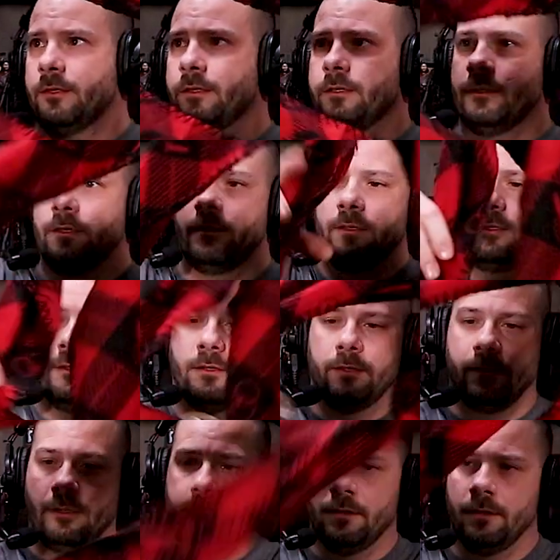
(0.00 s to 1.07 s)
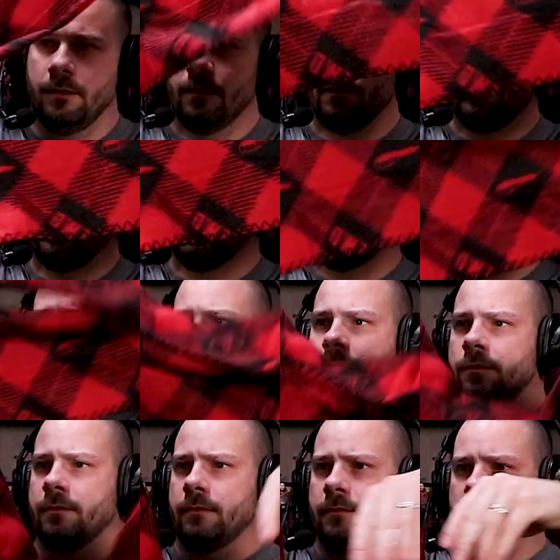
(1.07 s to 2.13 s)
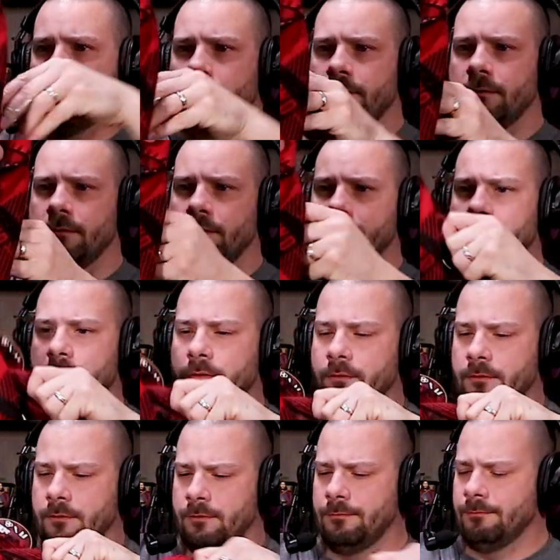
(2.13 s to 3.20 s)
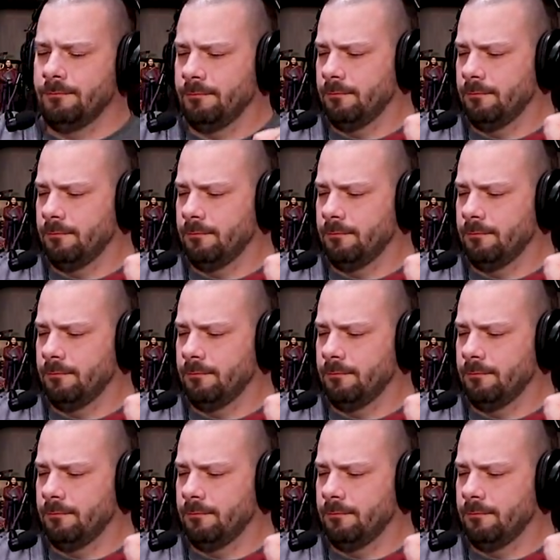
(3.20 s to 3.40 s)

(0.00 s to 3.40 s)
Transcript: No words are spoken by the person on screen.